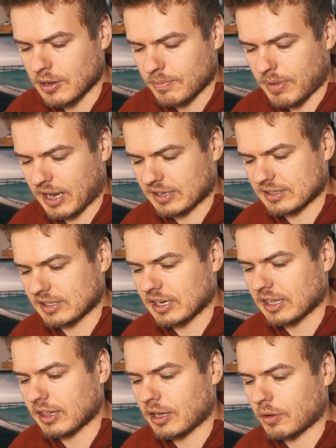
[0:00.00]
back
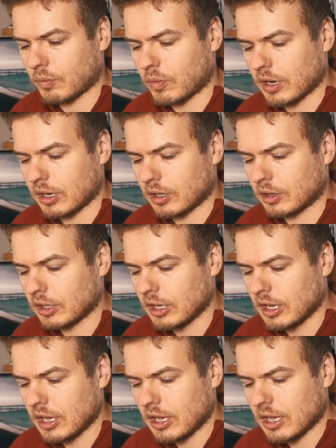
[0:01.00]
together? Well,
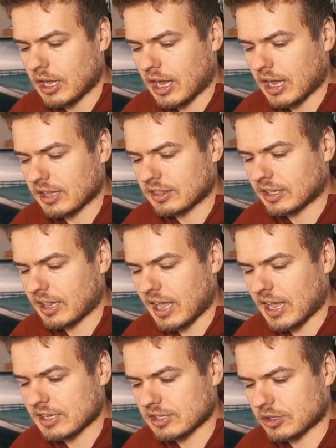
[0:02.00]
the
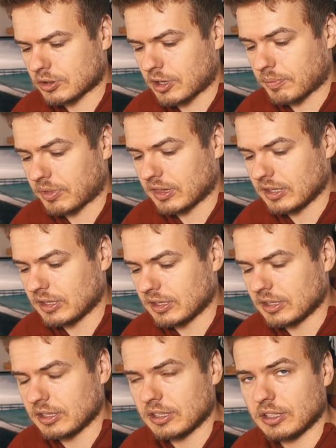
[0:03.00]
last trip,
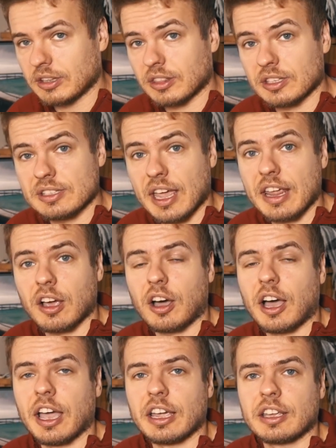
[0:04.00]
the day
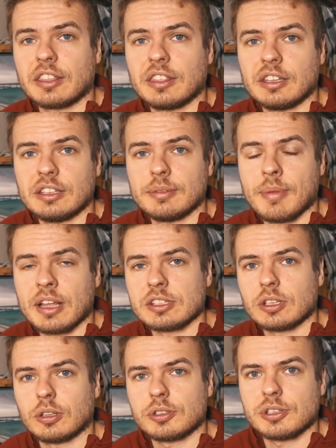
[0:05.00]
hike, the Mount
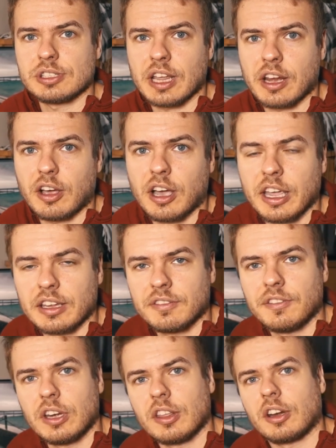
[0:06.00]
Solitary day hike
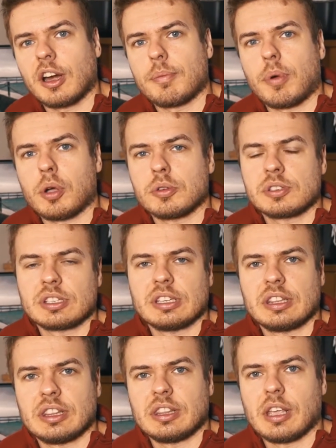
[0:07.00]
video that I posted
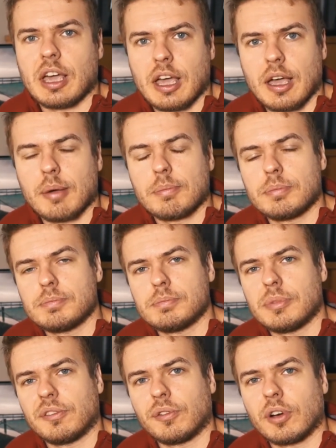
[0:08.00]

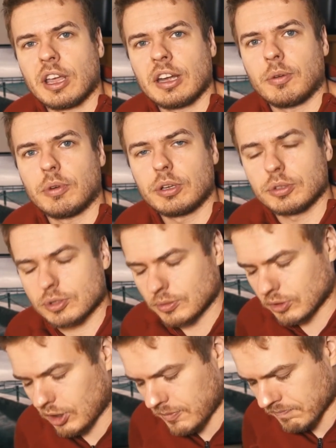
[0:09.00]
beforehand, a week or two
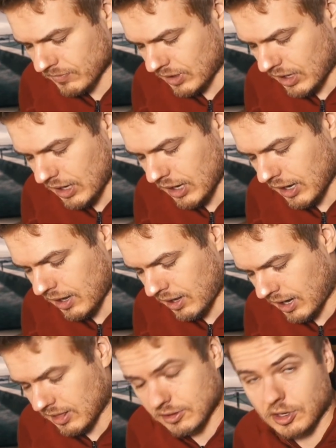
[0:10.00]
ago,
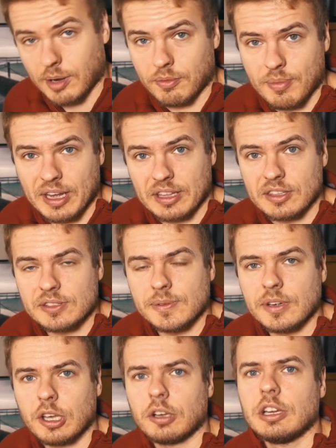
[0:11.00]
at the time of making this
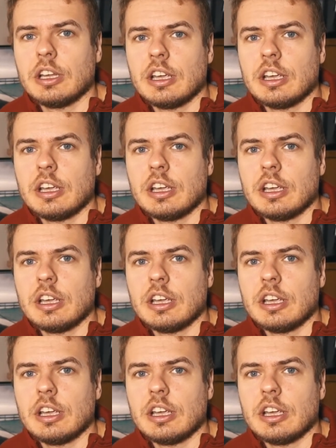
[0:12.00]
video.